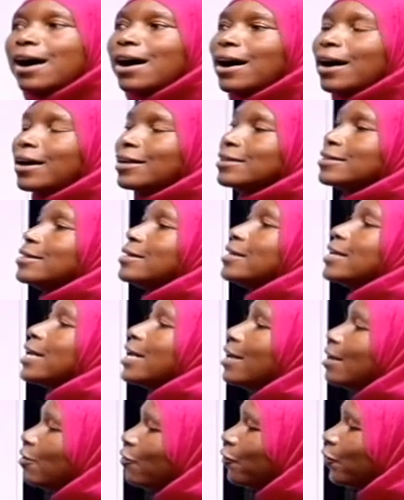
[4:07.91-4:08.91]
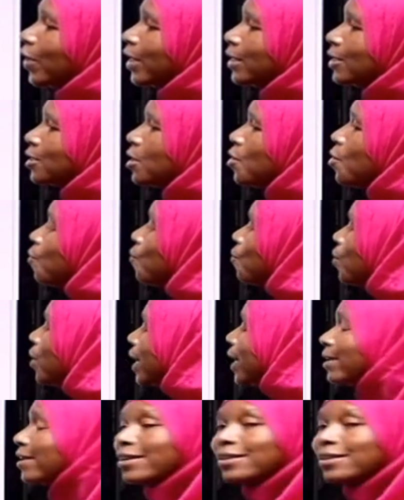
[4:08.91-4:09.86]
An elephant. Where